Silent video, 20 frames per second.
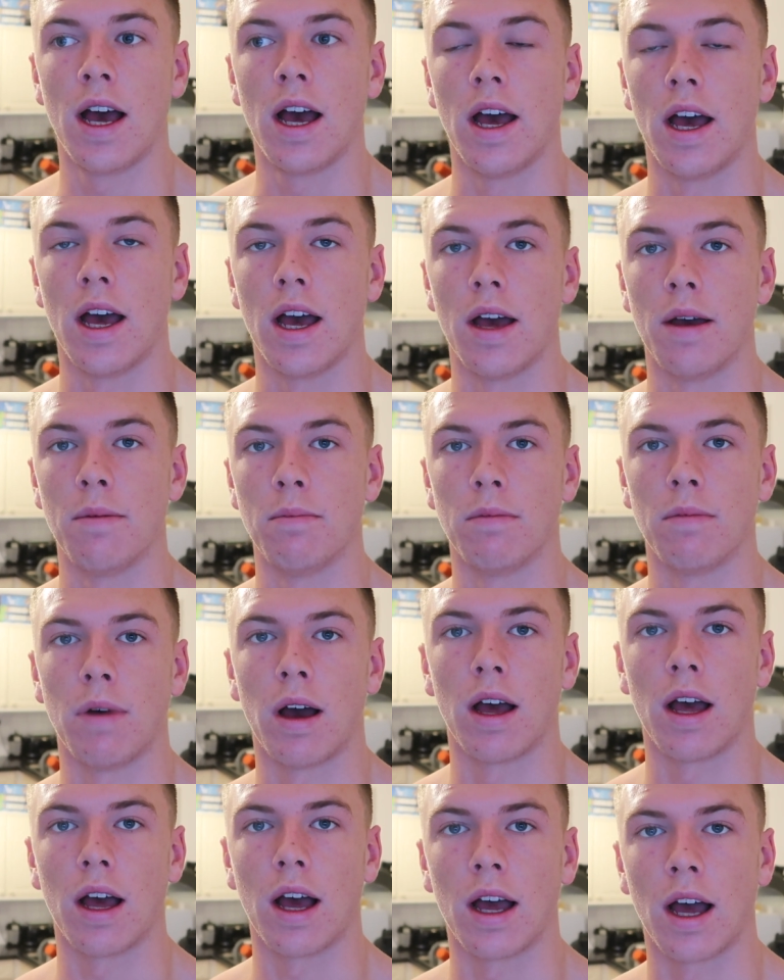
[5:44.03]

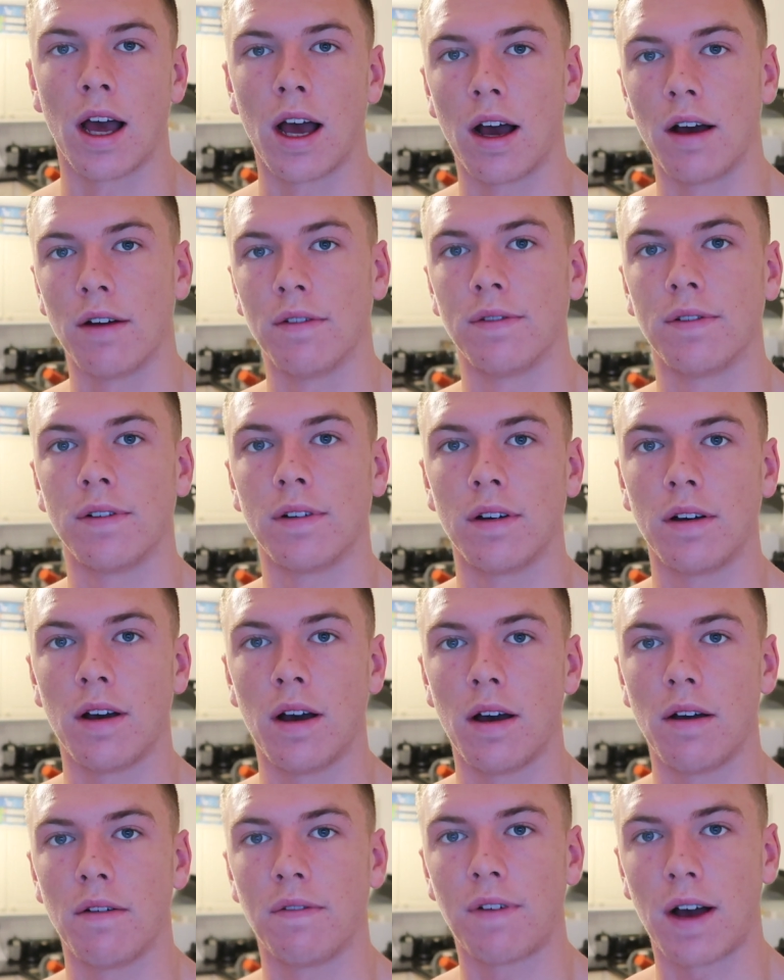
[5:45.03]
I have
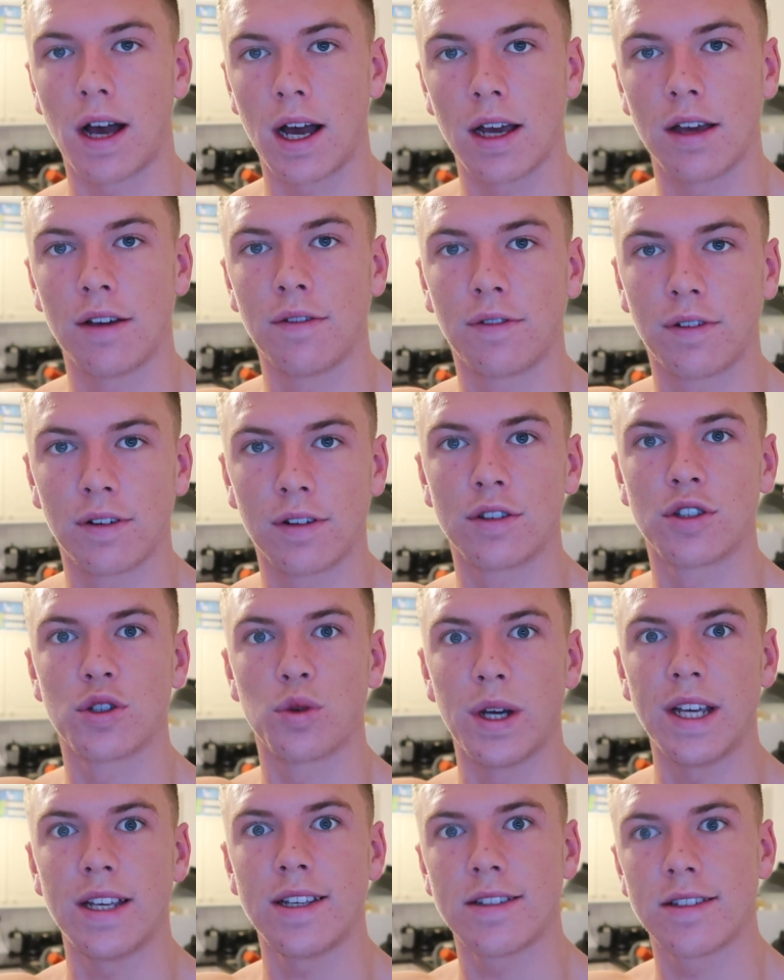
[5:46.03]
5
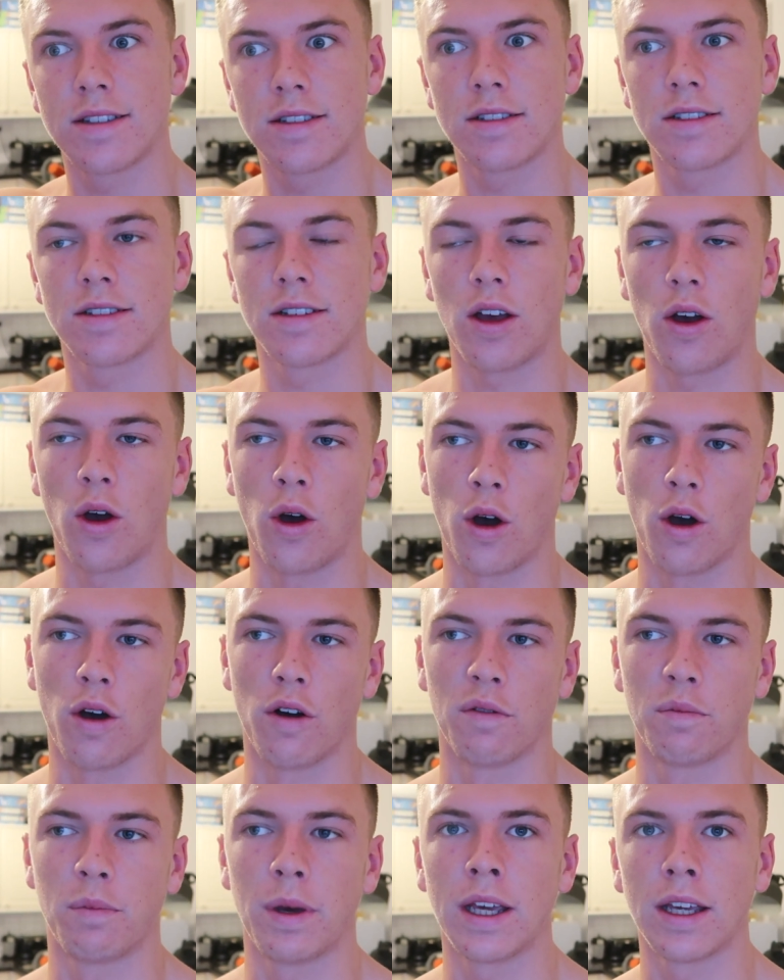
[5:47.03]
twists
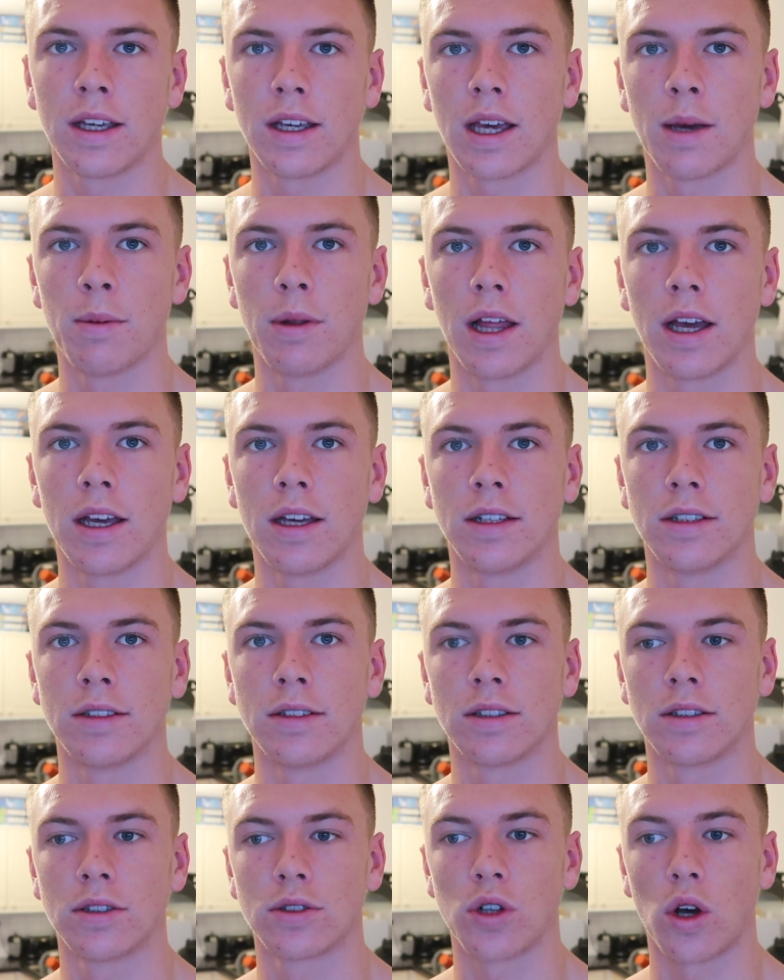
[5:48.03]
of pink
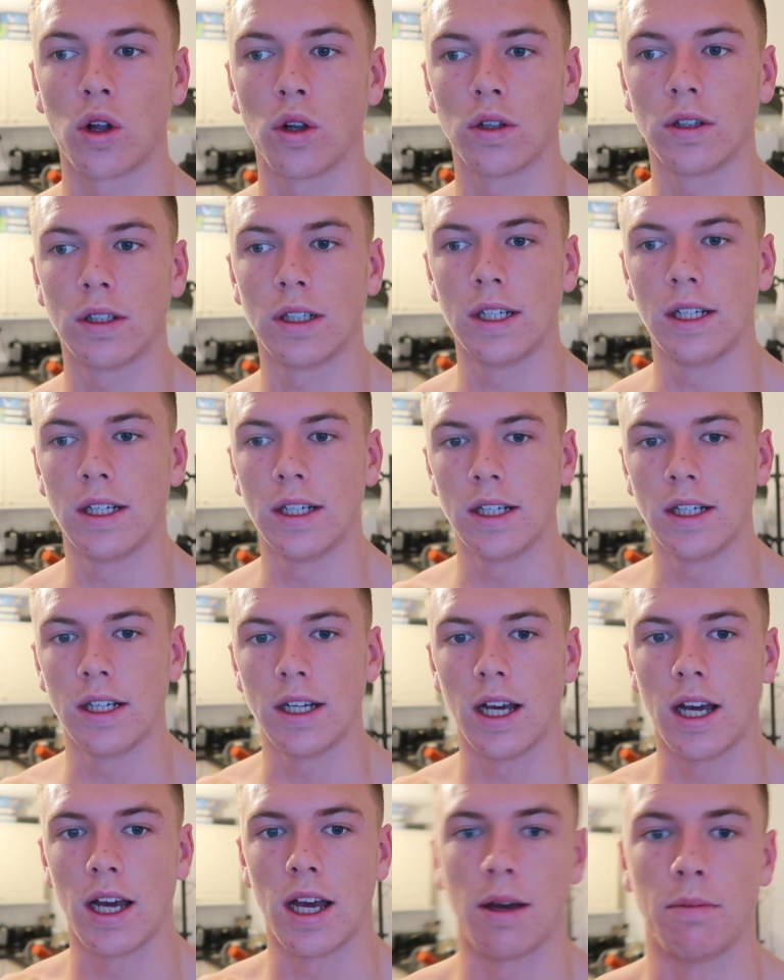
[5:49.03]
Himalayan salt
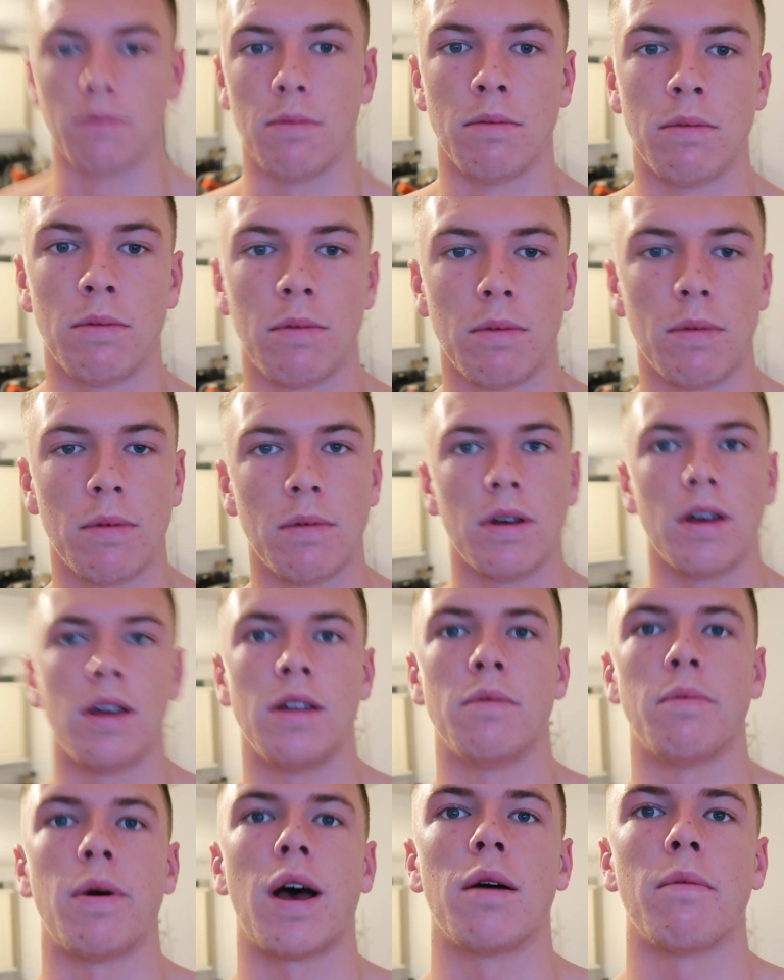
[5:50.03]
in
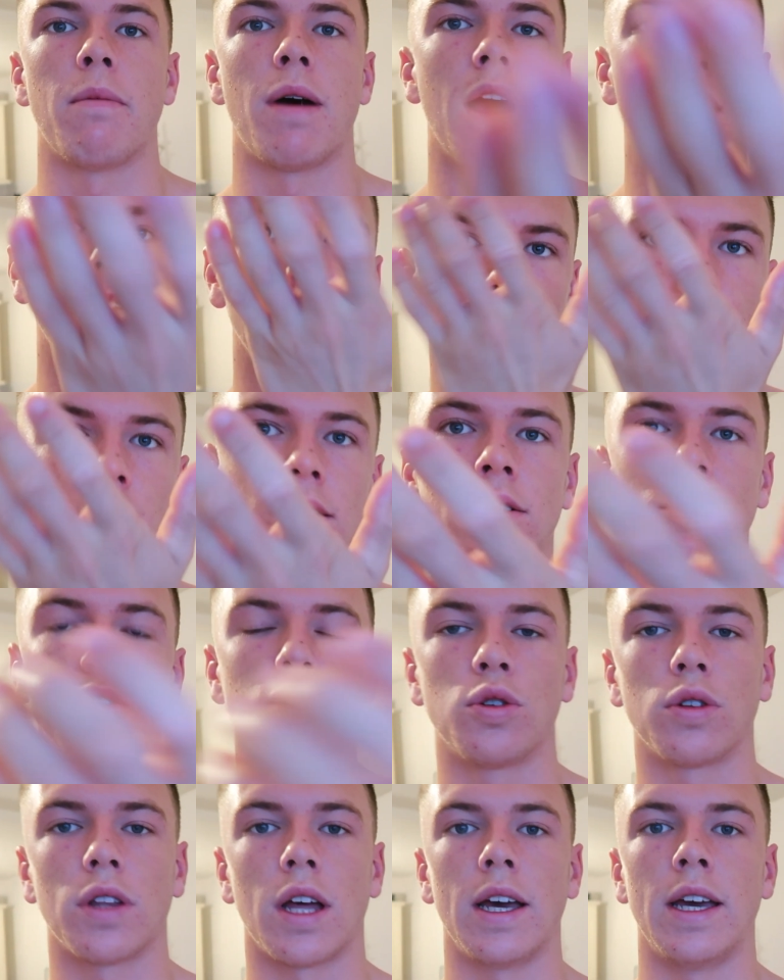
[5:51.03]
the palm of my hand,
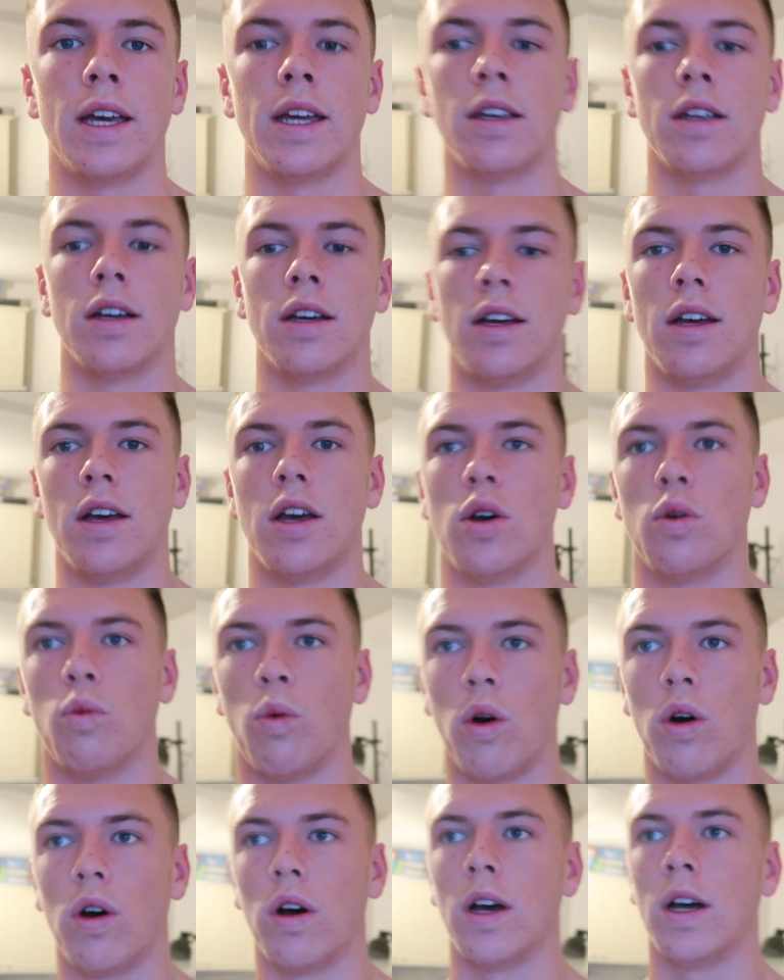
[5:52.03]
chuck that in,
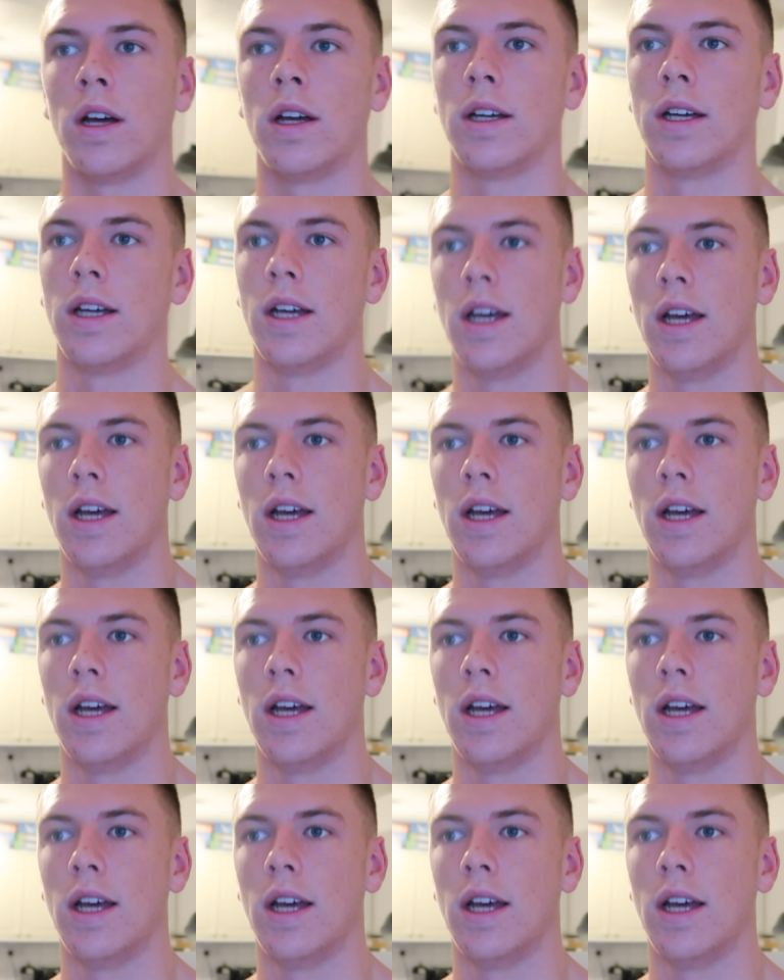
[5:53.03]
water,